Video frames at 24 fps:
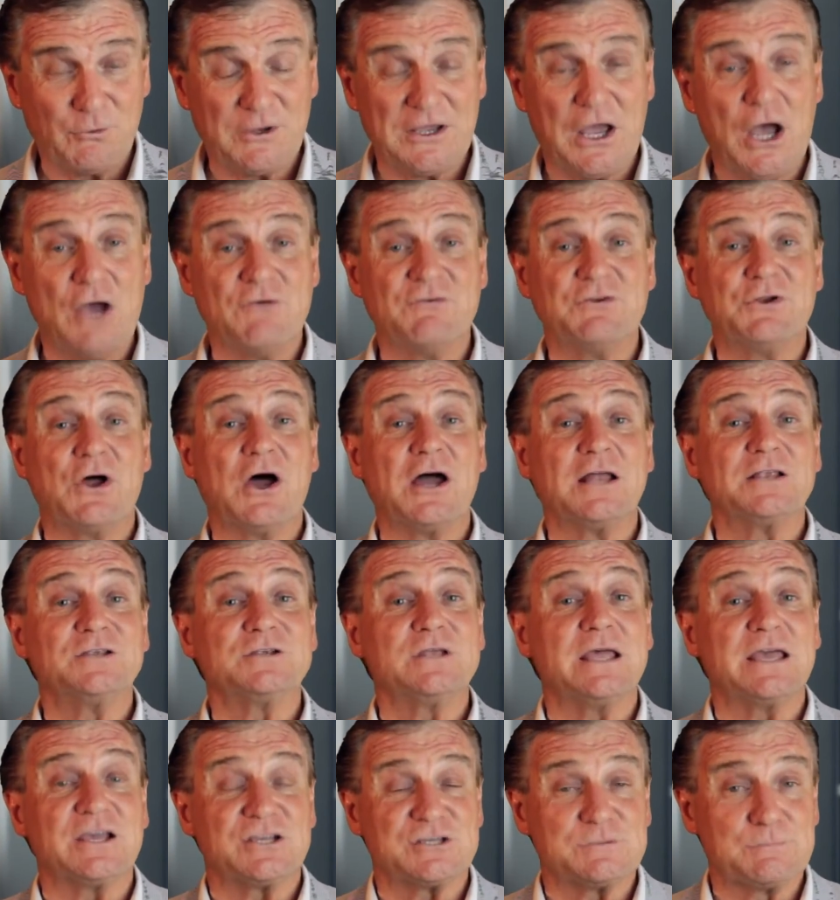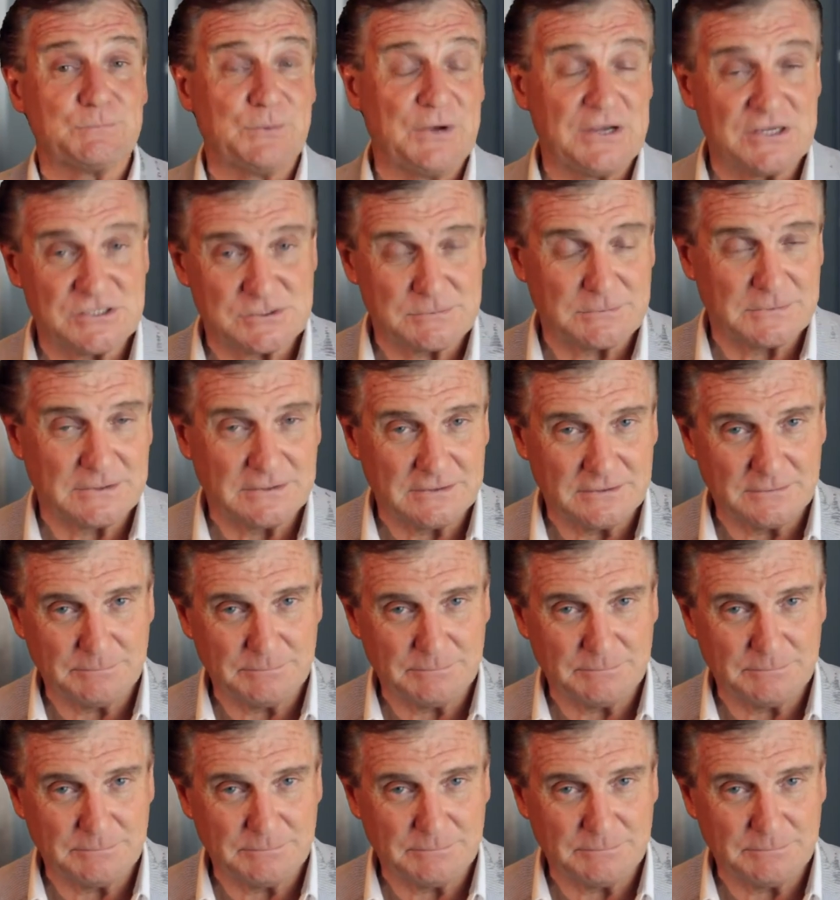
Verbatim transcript: we overnight expressed,